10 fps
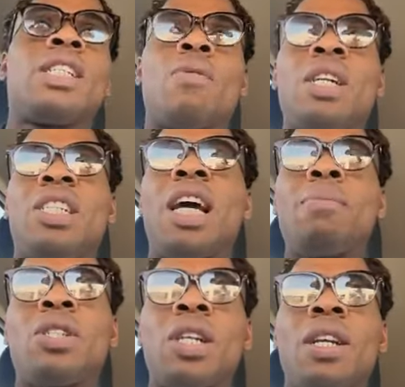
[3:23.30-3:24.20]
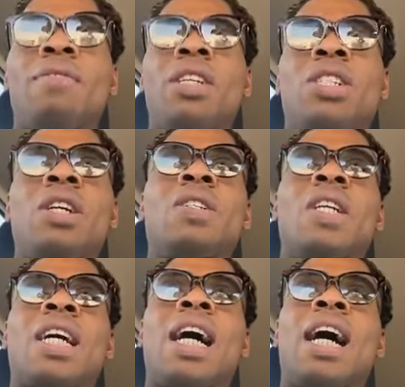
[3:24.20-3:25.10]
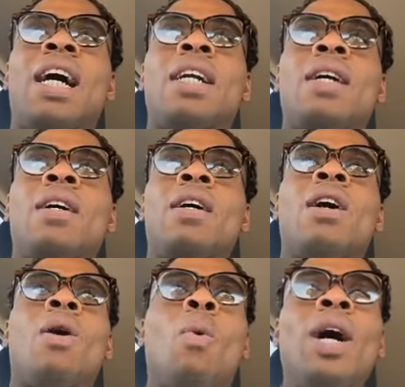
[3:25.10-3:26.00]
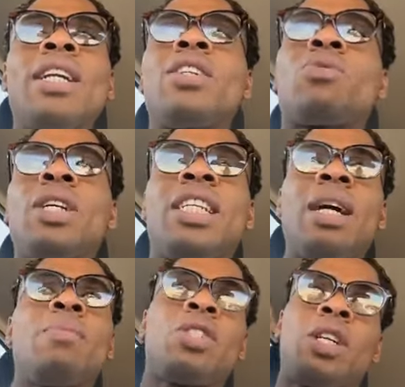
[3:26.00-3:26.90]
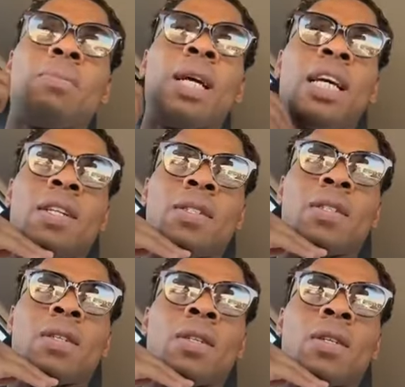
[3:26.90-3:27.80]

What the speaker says: Is the redemption of the children of God. What does redemption mean?